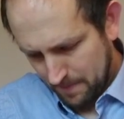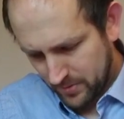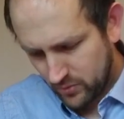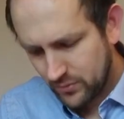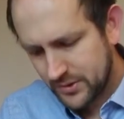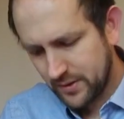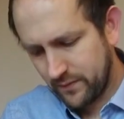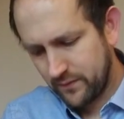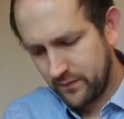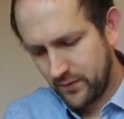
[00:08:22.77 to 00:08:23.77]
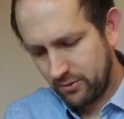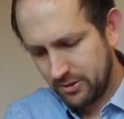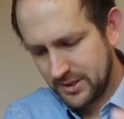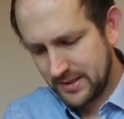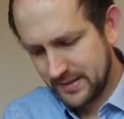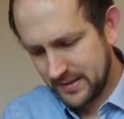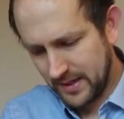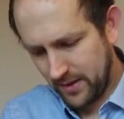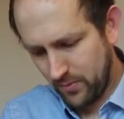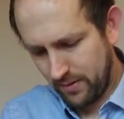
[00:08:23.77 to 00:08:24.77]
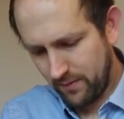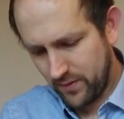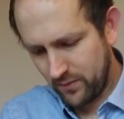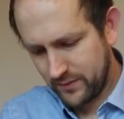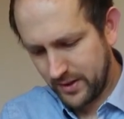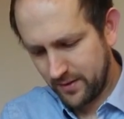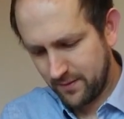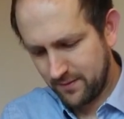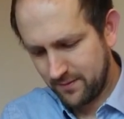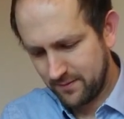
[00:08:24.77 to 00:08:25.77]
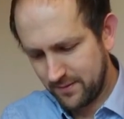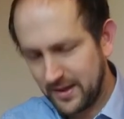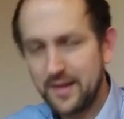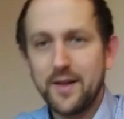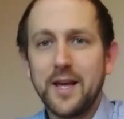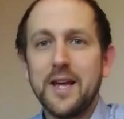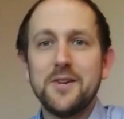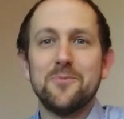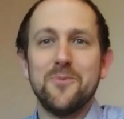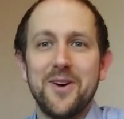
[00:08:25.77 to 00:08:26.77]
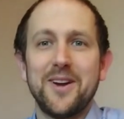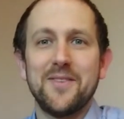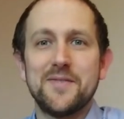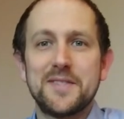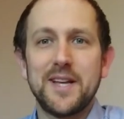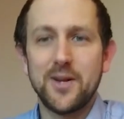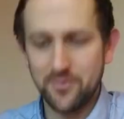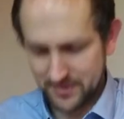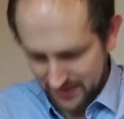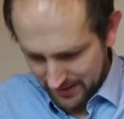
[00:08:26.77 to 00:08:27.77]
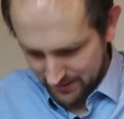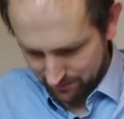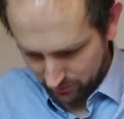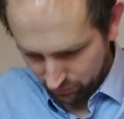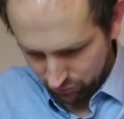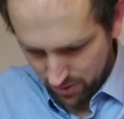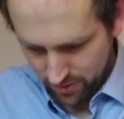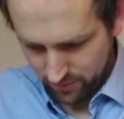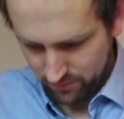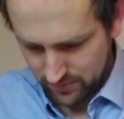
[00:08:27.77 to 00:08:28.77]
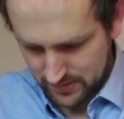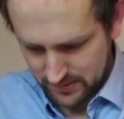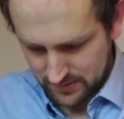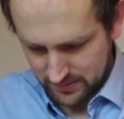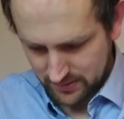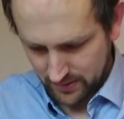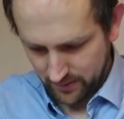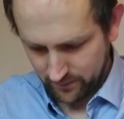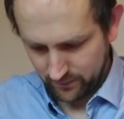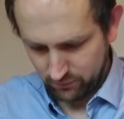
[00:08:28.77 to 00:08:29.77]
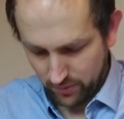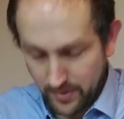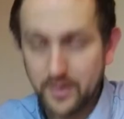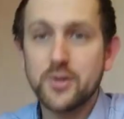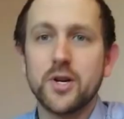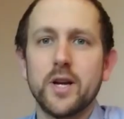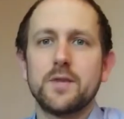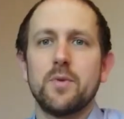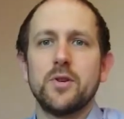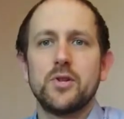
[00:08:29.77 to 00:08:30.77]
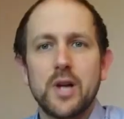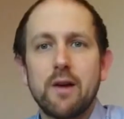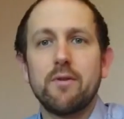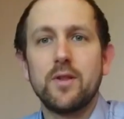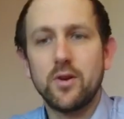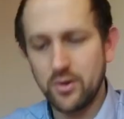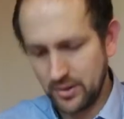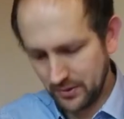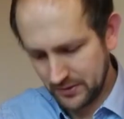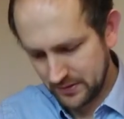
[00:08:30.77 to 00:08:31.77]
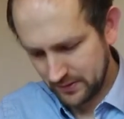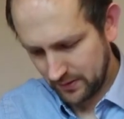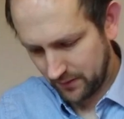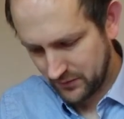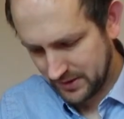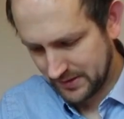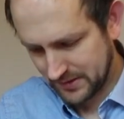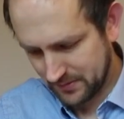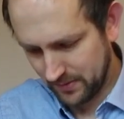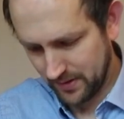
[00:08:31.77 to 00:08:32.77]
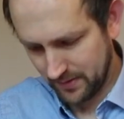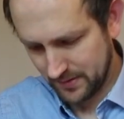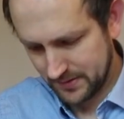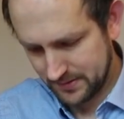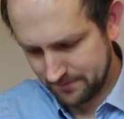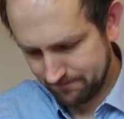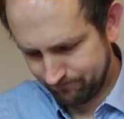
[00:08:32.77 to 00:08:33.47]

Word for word: But also for Christians today, we're involved in the kingdom work of seeing God's kingdom grow of growing the church by sharing the good news of Jesus with others.